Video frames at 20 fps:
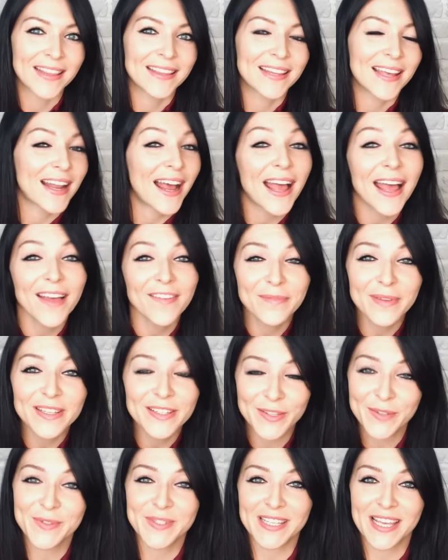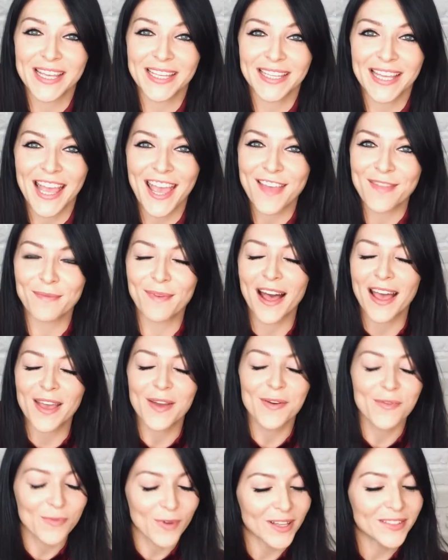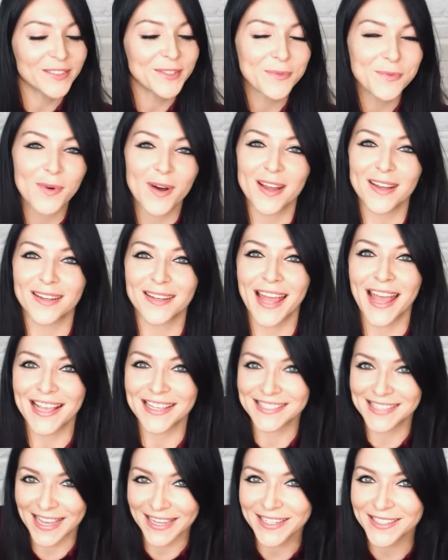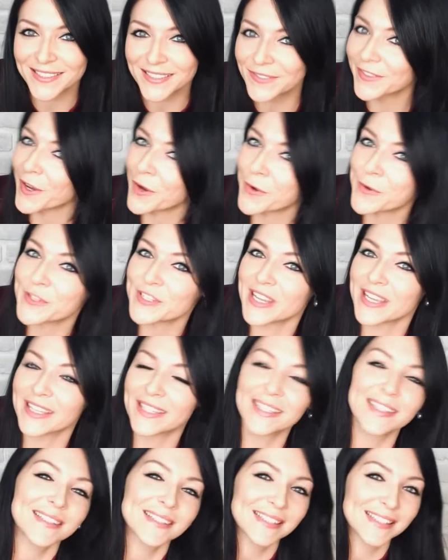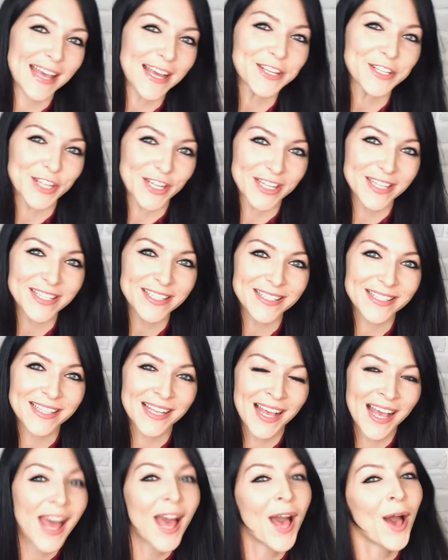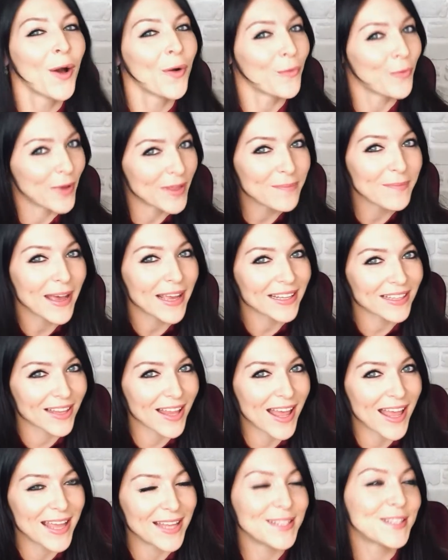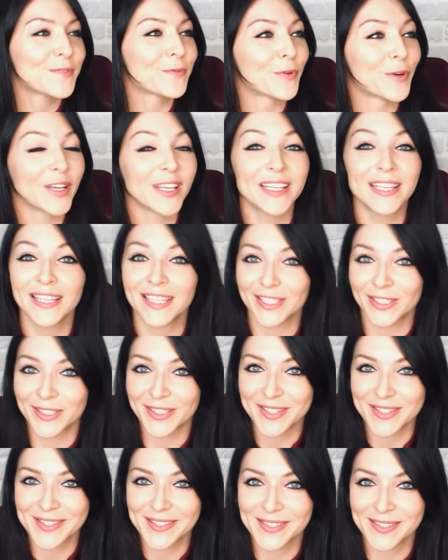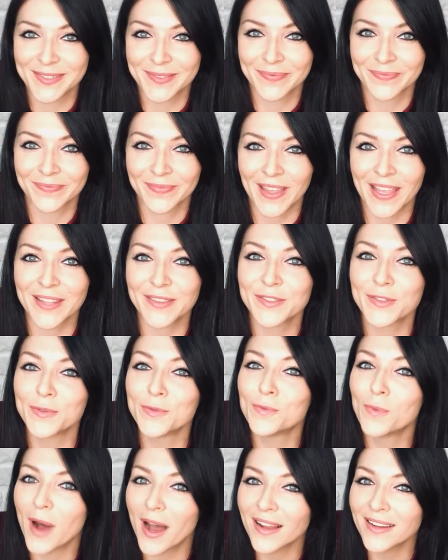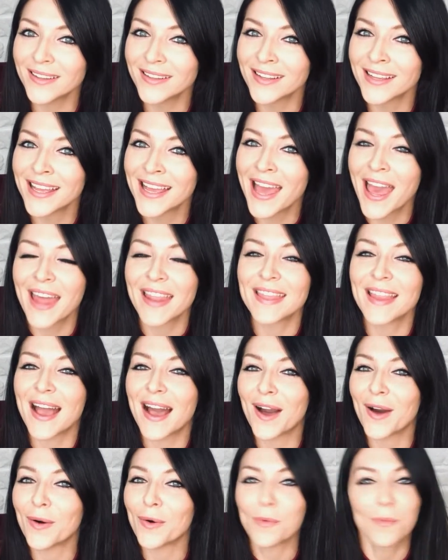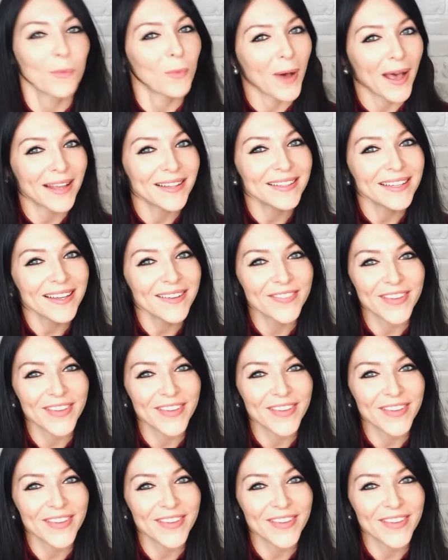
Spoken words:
that I have been using in my one-to-one executive coaching sessions with my clients for years into one now widely